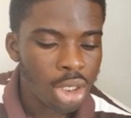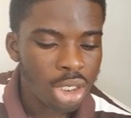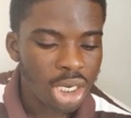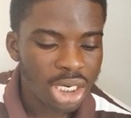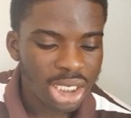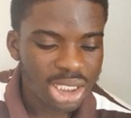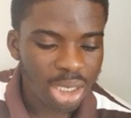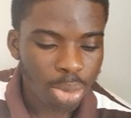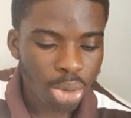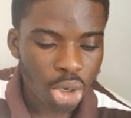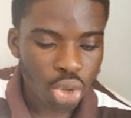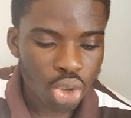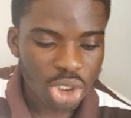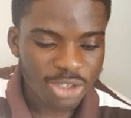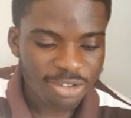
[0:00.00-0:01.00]
And there's a
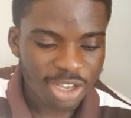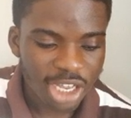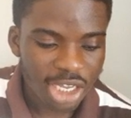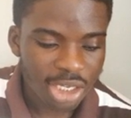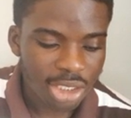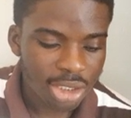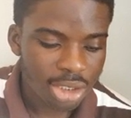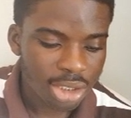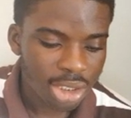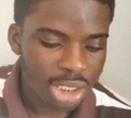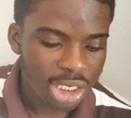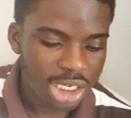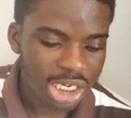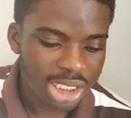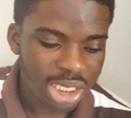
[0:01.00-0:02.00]
blogosphere
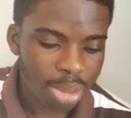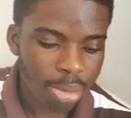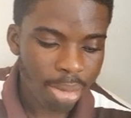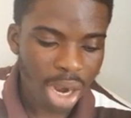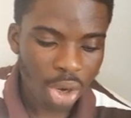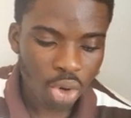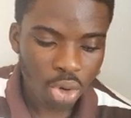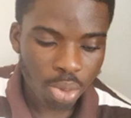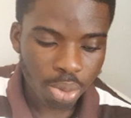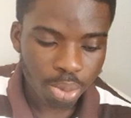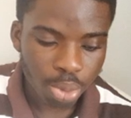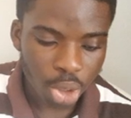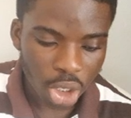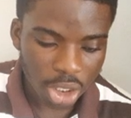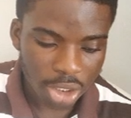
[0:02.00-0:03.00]
and there's a micro
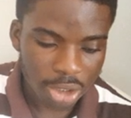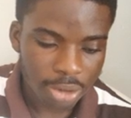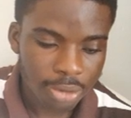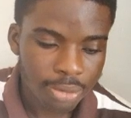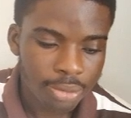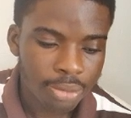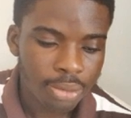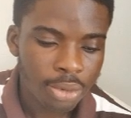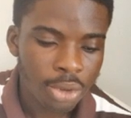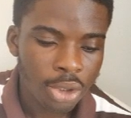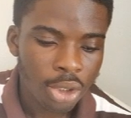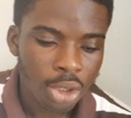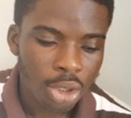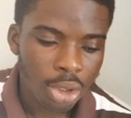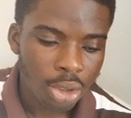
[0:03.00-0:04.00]
blogging,
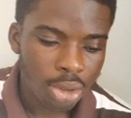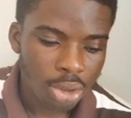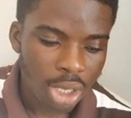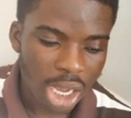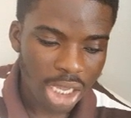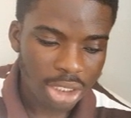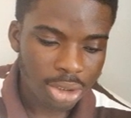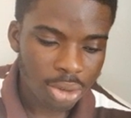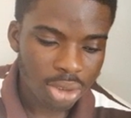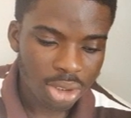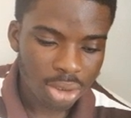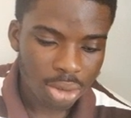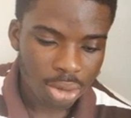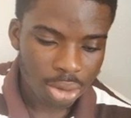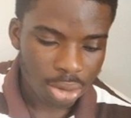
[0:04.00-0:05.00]
right? So
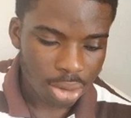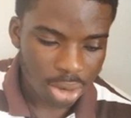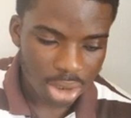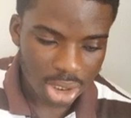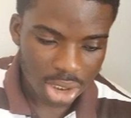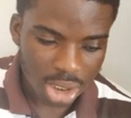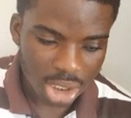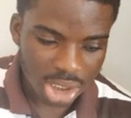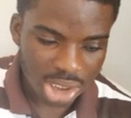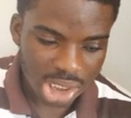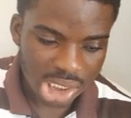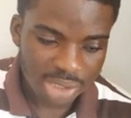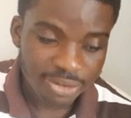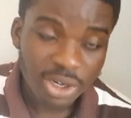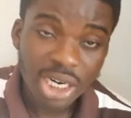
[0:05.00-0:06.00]
these
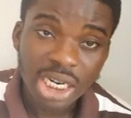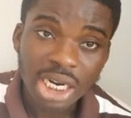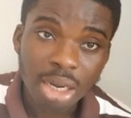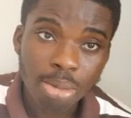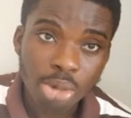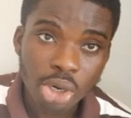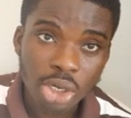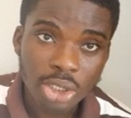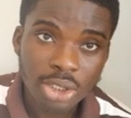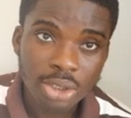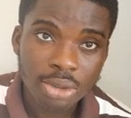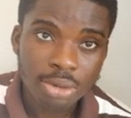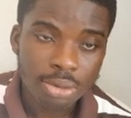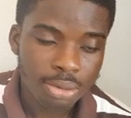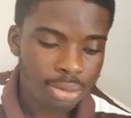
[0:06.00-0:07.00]
things fall under the blogs.
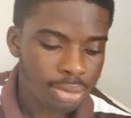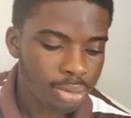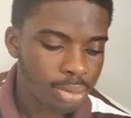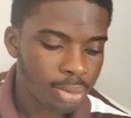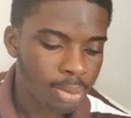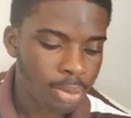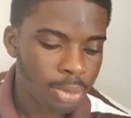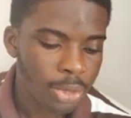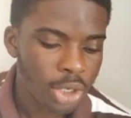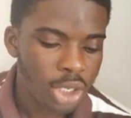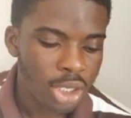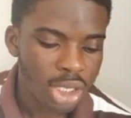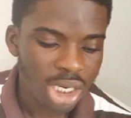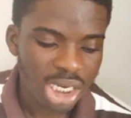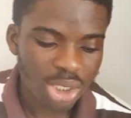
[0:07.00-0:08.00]

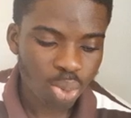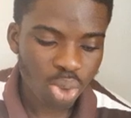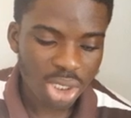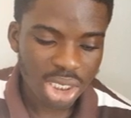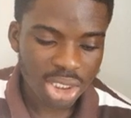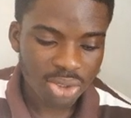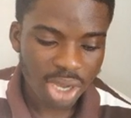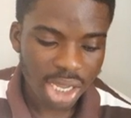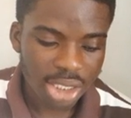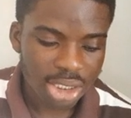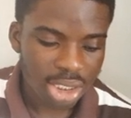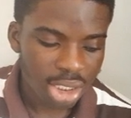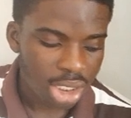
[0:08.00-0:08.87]
And there's wikis, right?